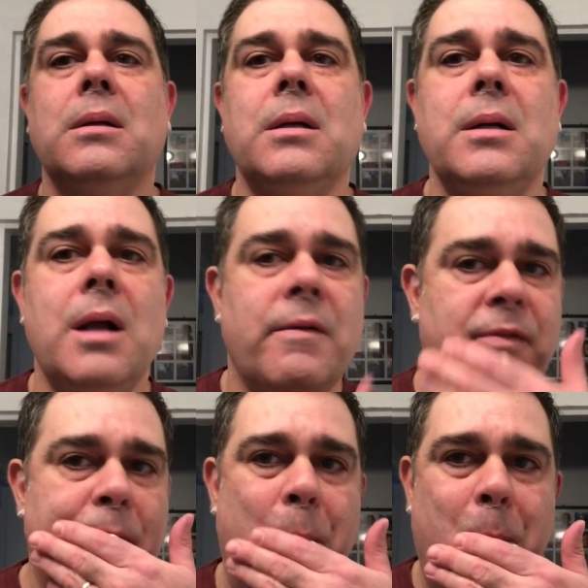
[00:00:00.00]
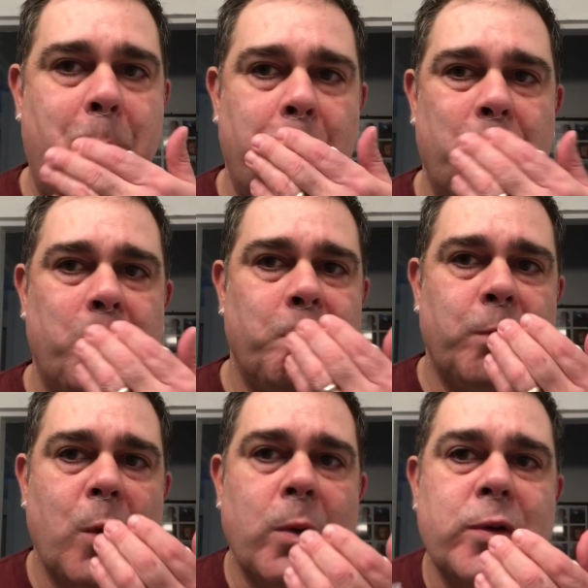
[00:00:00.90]
Good enough.
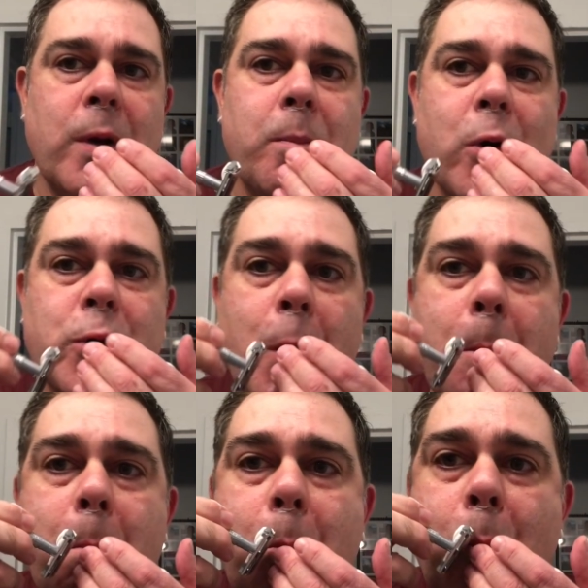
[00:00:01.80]
No reason to push it.